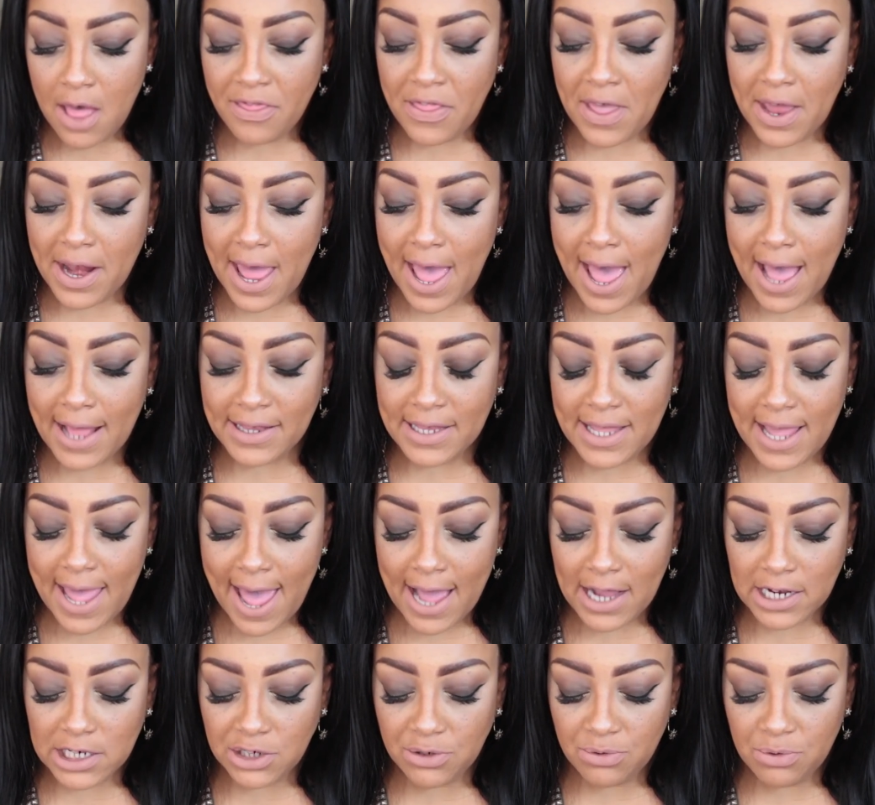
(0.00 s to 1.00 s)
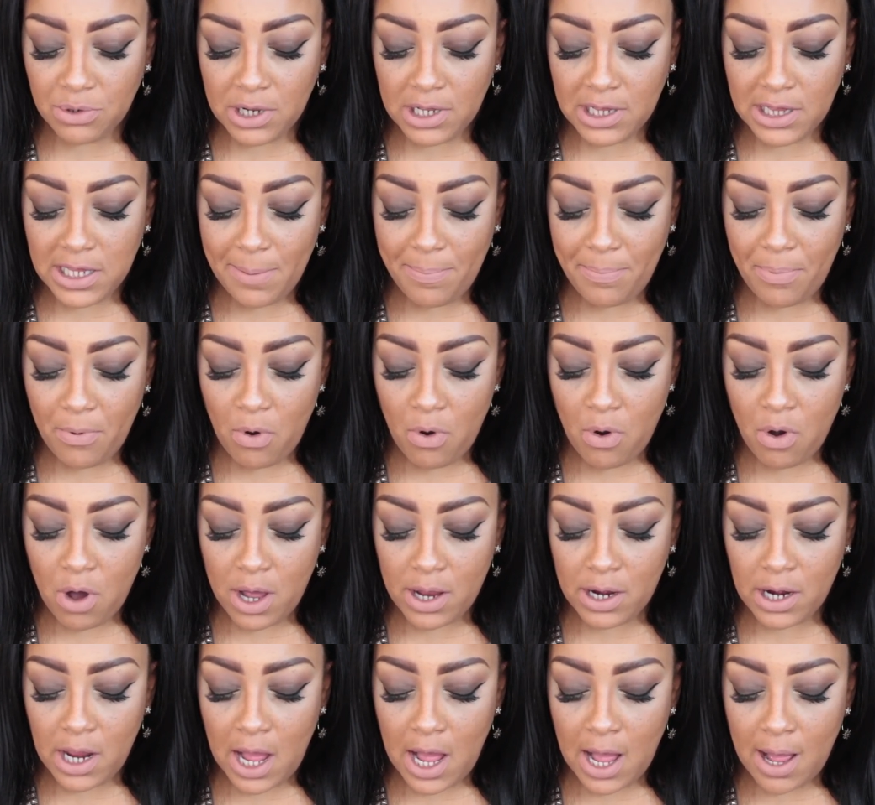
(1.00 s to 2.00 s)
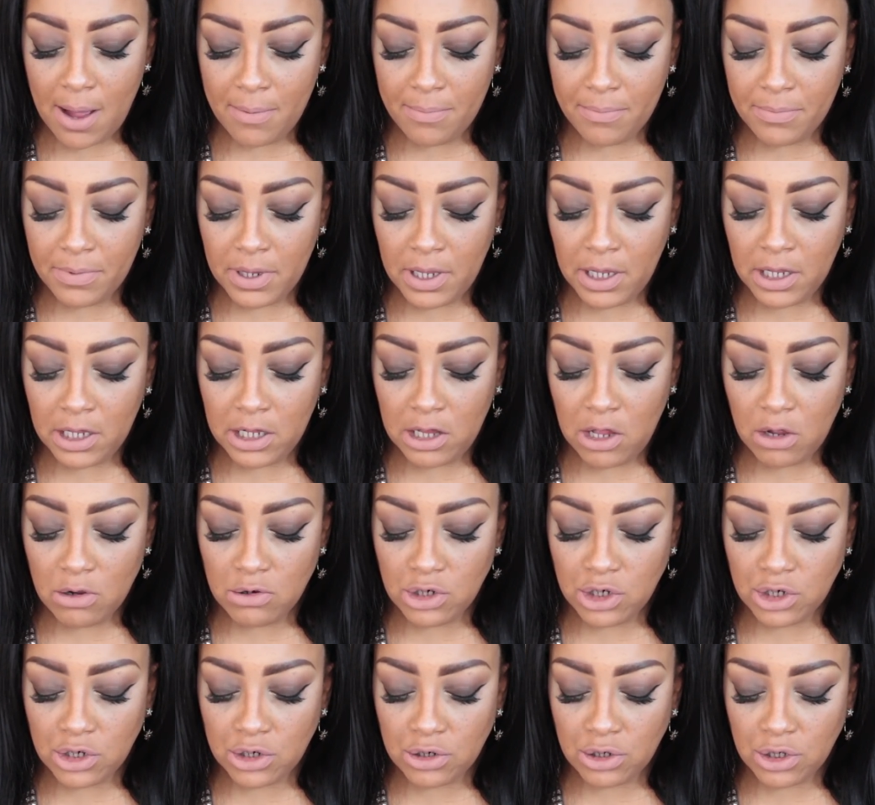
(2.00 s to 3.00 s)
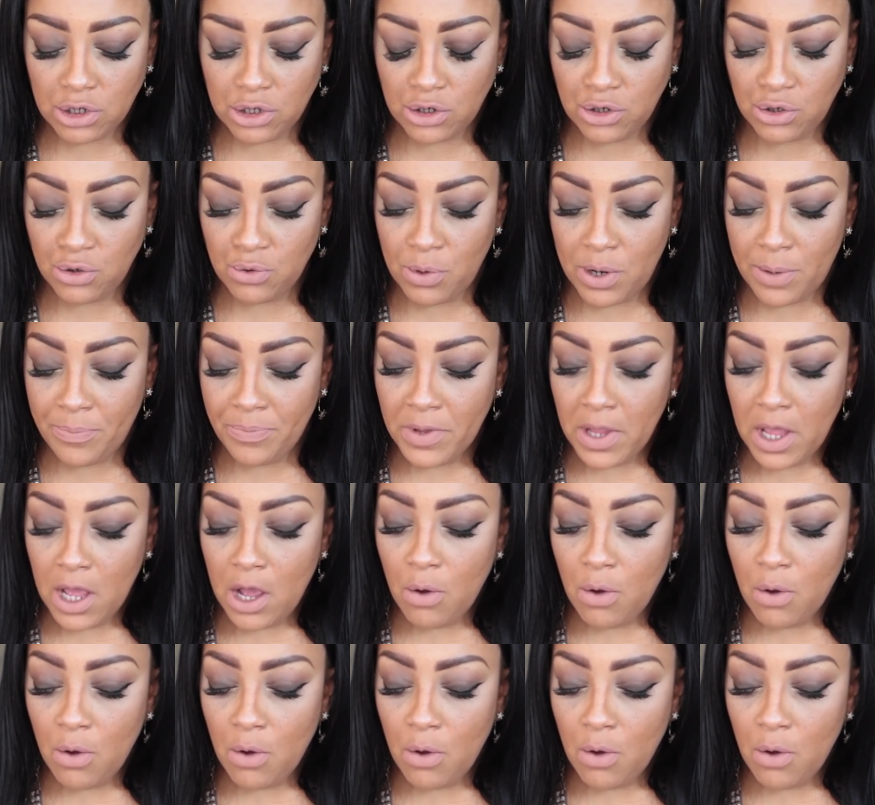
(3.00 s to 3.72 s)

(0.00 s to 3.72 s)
that had the actual clip-on um, enclosures to it,